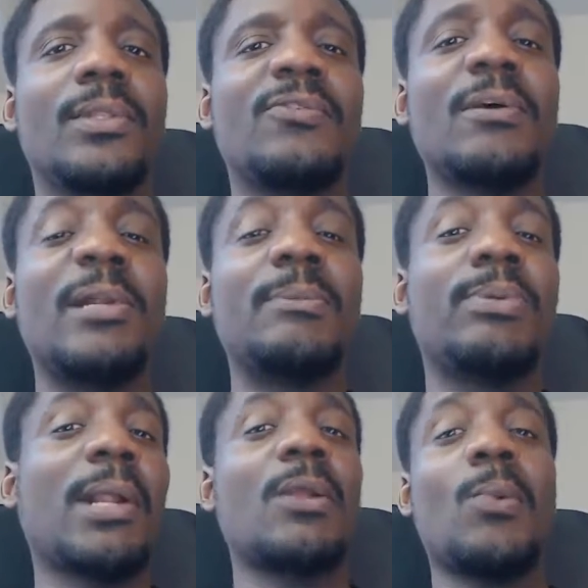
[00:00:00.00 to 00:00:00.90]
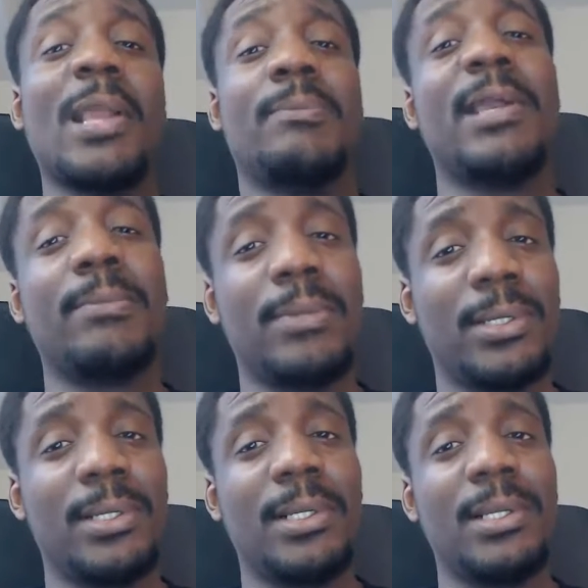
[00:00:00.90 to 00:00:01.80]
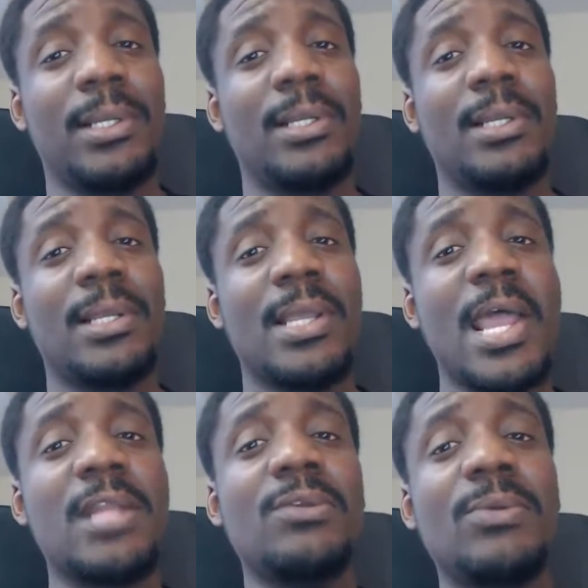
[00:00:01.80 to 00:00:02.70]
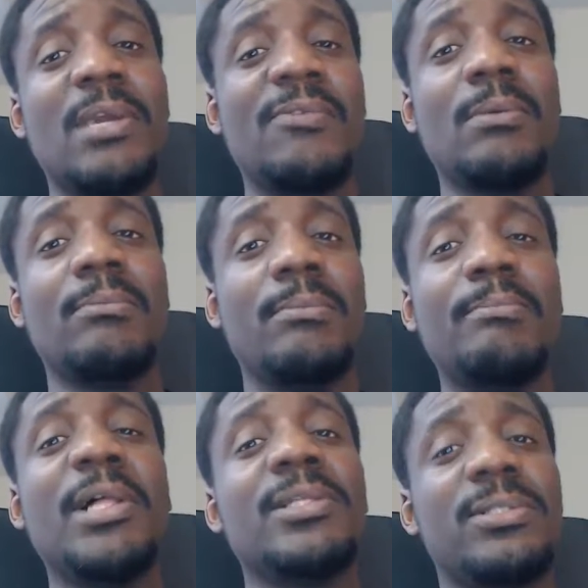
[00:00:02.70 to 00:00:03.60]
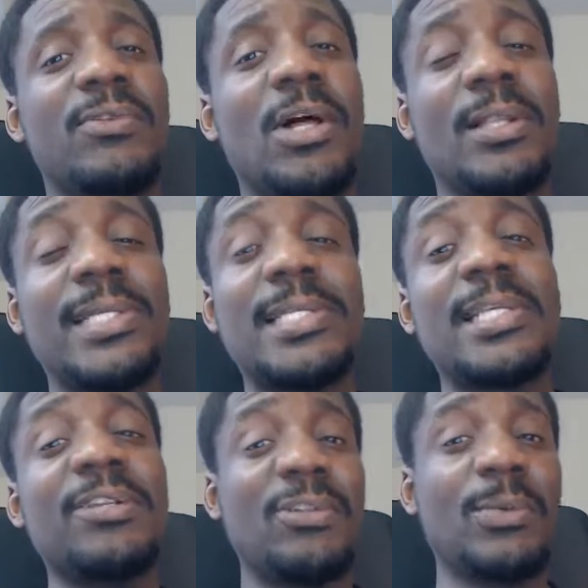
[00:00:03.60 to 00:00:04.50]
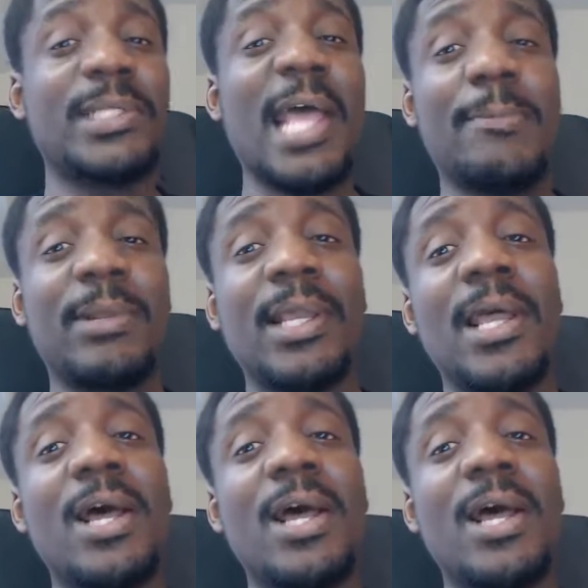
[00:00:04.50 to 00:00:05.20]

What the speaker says: Somebody put out a white paper and you give him millions of dollars. That's essentially what's happening.